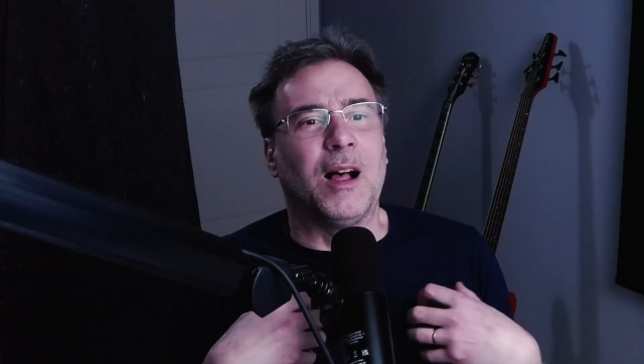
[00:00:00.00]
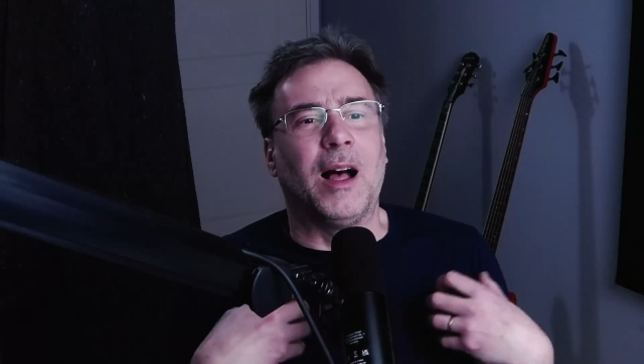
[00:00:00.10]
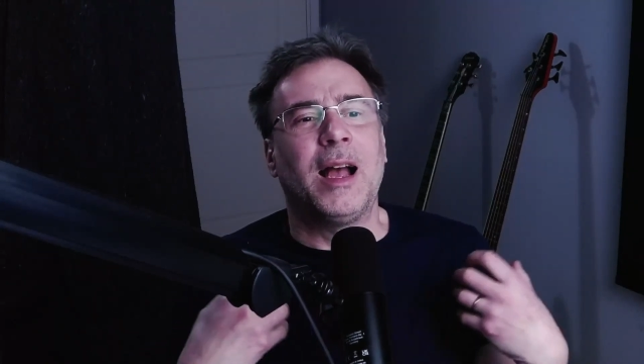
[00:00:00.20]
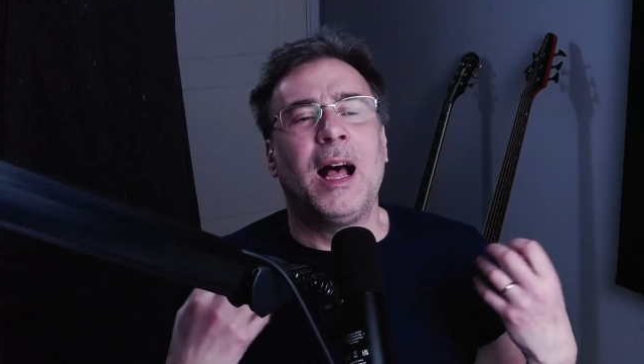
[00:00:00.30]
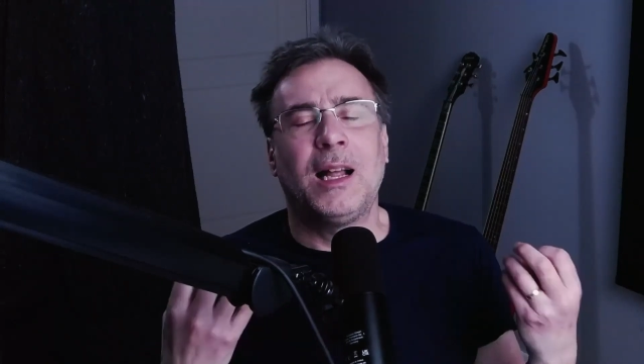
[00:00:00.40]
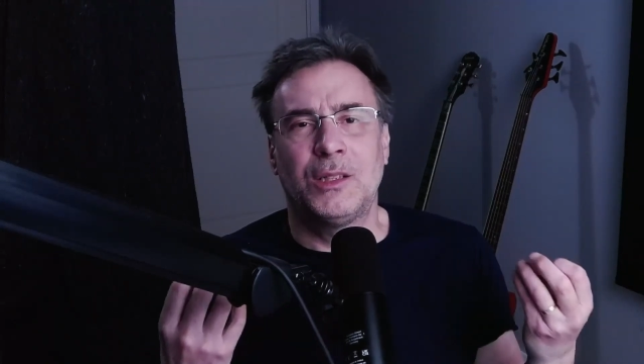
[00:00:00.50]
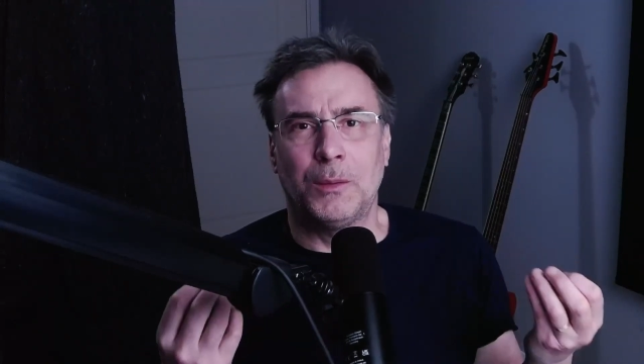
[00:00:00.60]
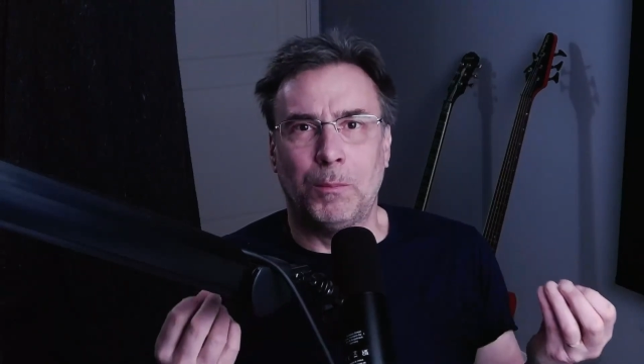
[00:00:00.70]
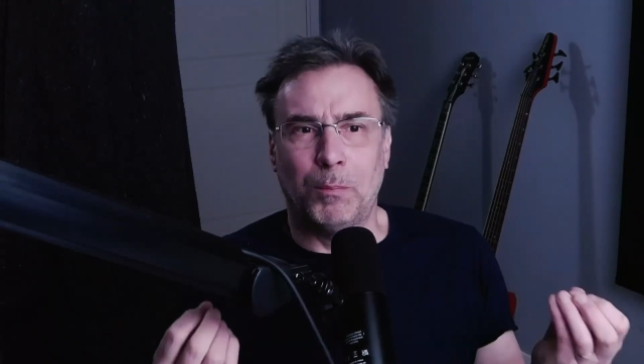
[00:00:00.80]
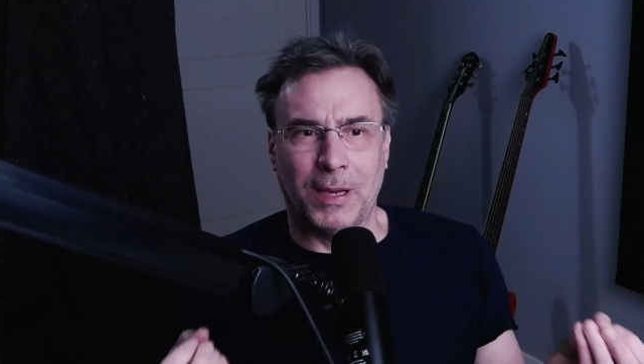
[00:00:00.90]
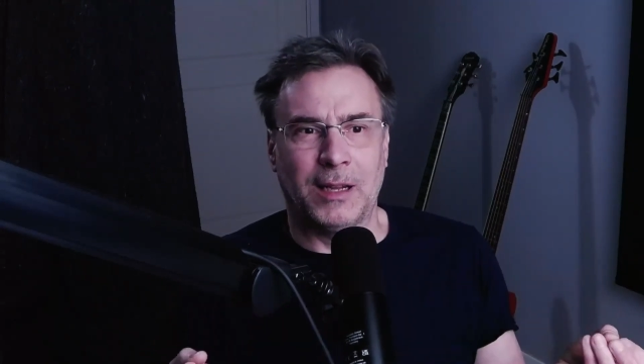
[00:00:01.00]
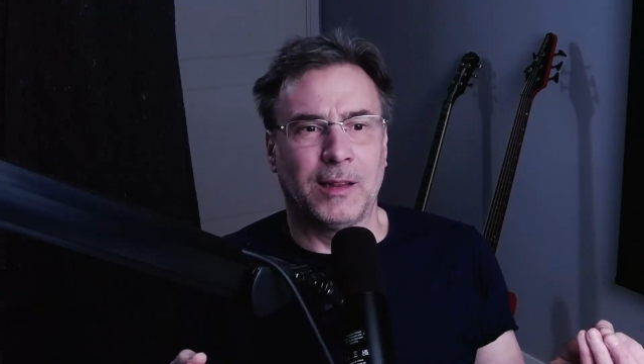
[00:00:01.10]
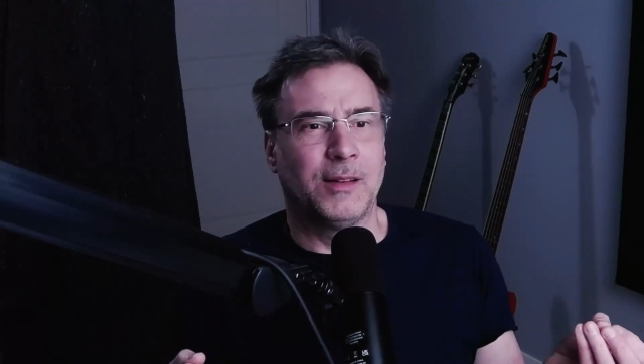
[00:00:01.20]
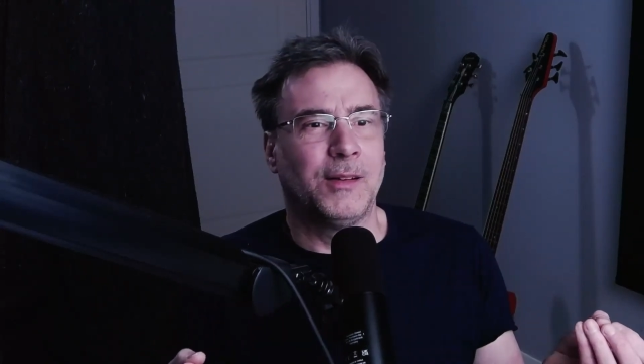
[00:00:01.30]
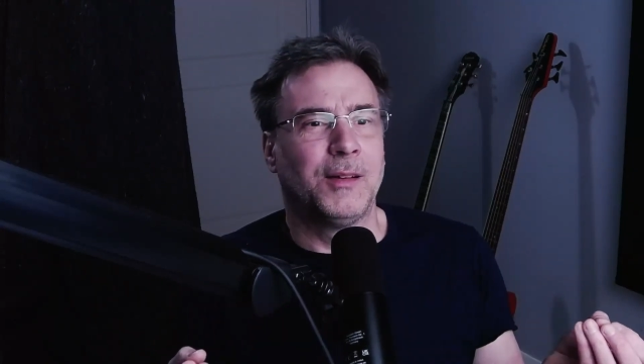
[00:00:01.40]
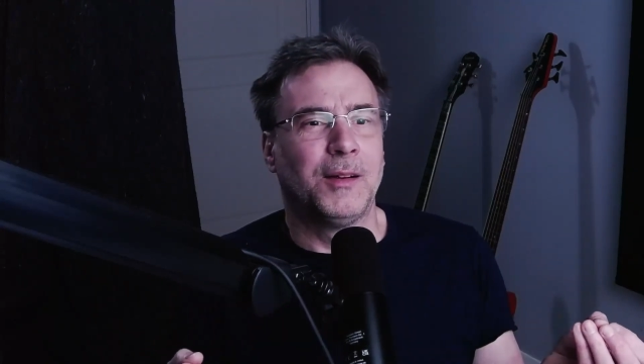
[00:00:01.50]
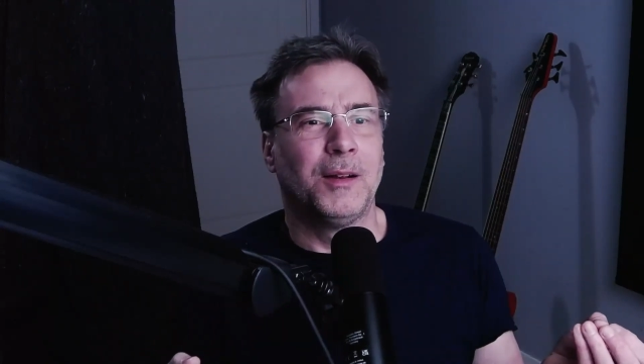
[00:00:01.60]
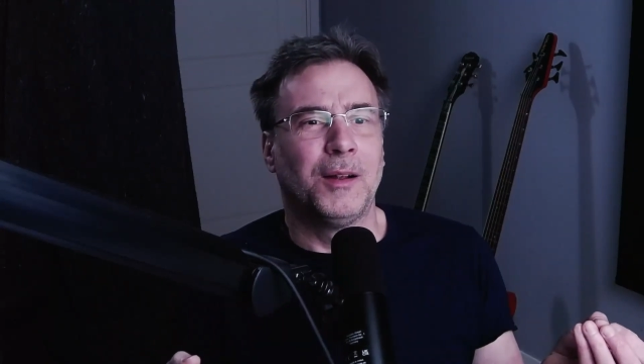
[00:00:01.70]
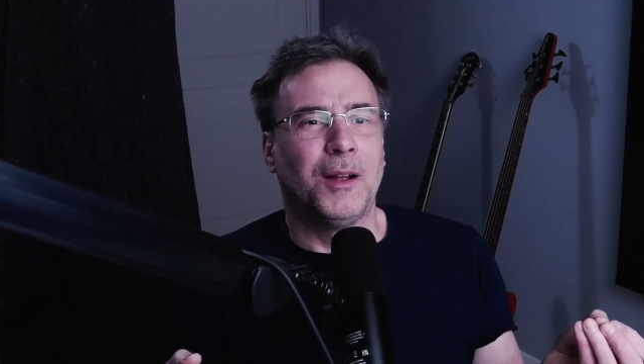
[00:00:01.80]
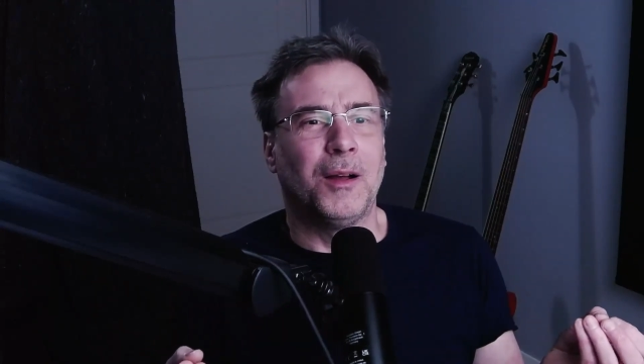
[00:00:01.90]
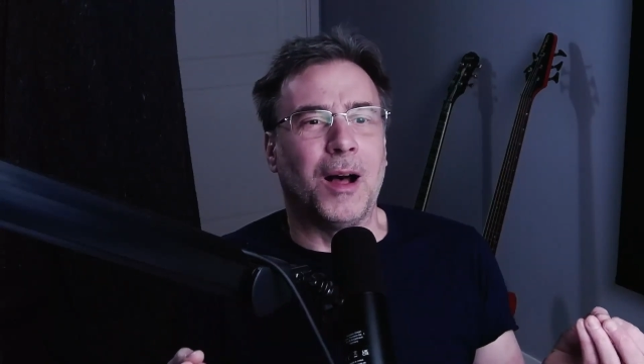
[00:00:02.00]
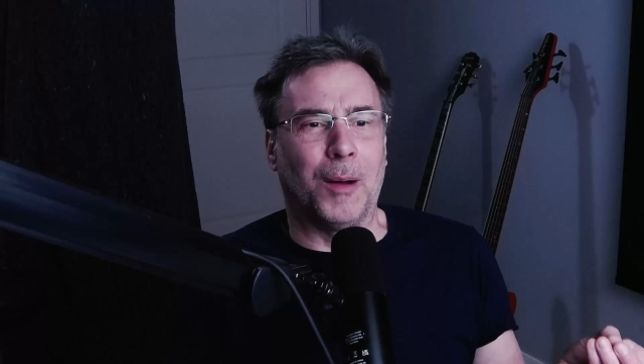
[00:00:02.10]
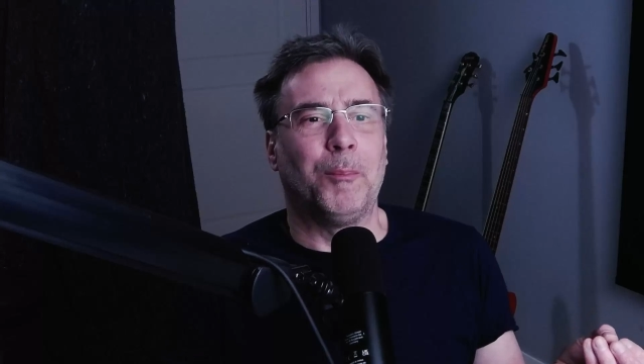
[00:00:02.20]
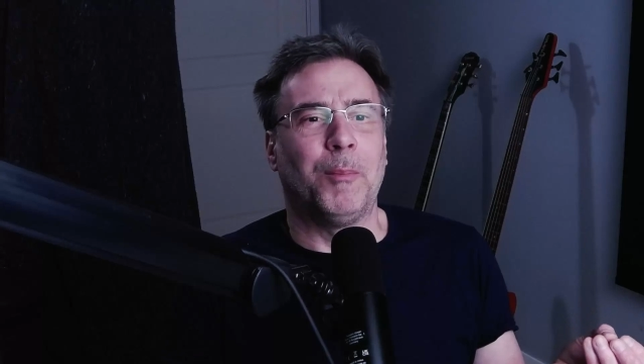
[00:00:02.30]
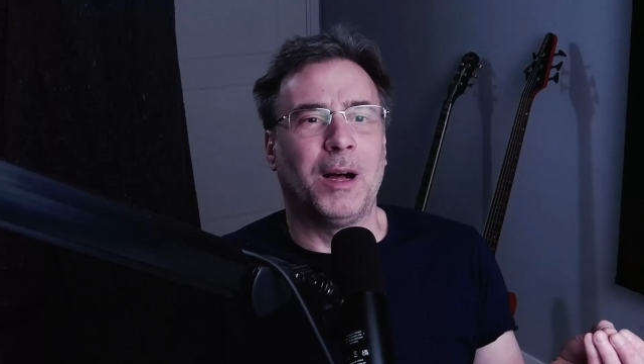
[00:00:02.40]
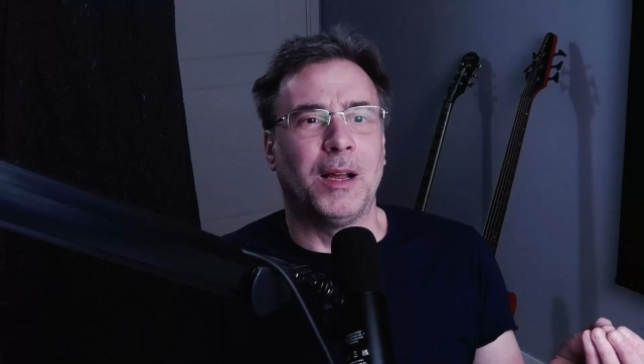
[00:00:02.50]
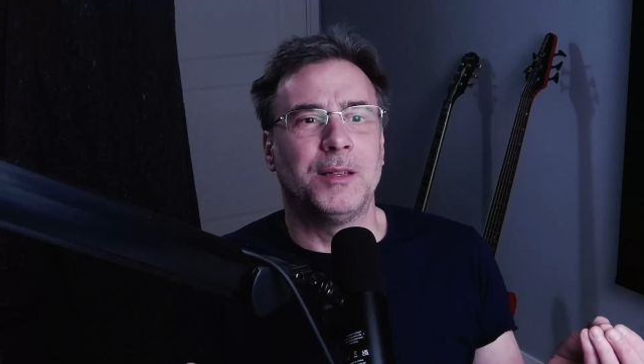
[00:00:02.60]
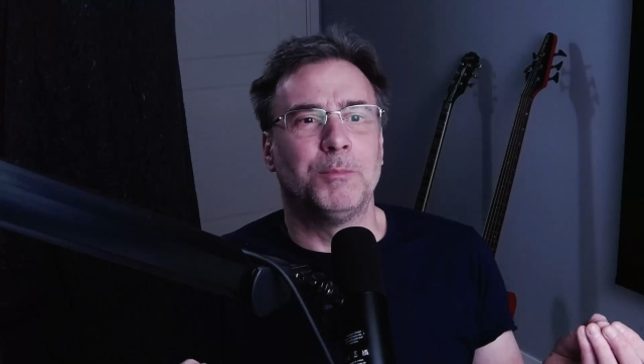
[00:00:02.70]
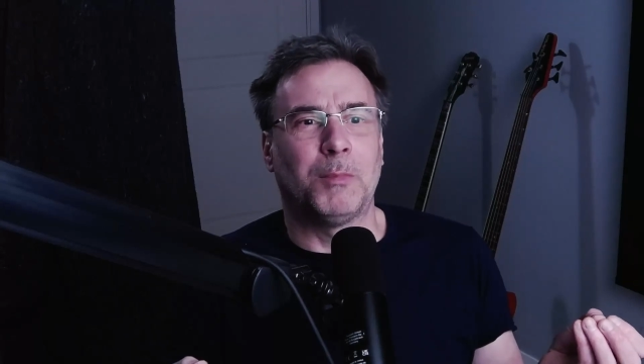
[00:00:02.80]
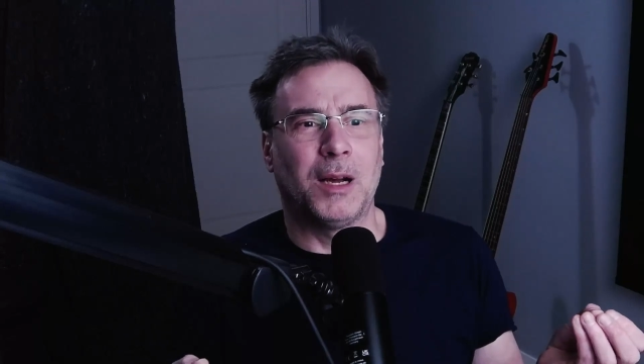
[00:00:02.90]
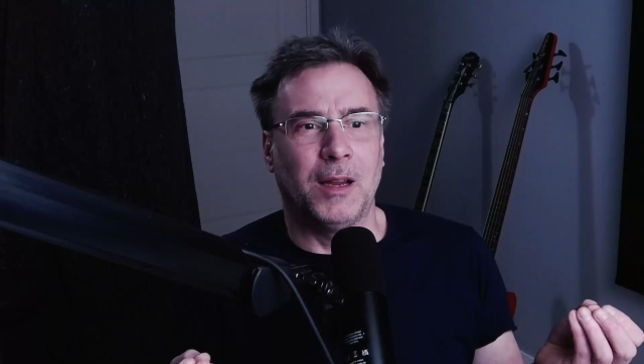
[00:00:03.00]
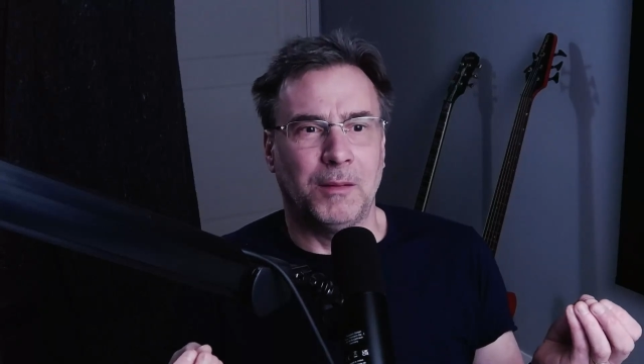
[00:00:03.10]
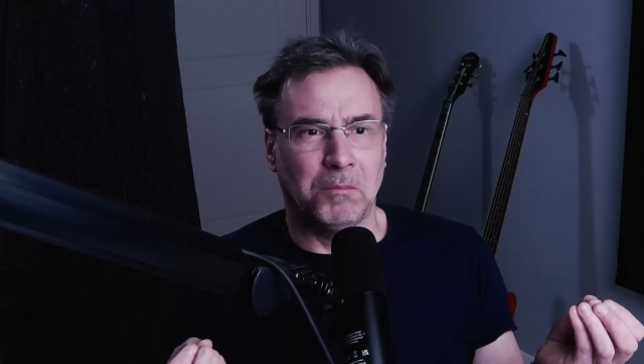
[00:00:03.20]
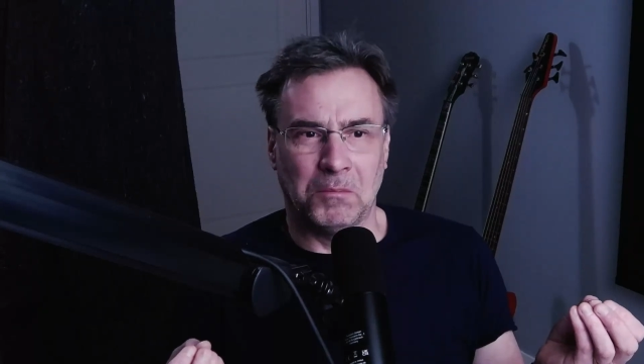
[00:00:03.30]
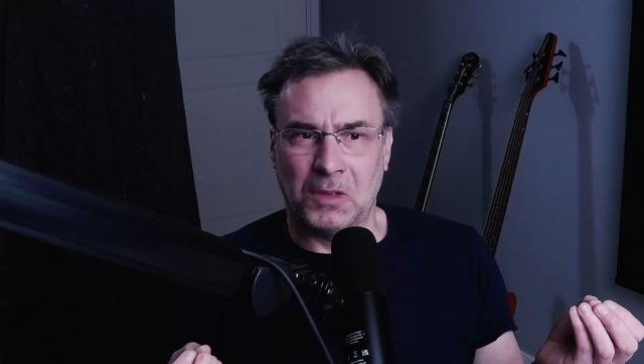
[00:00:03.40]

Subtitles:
I had to build up my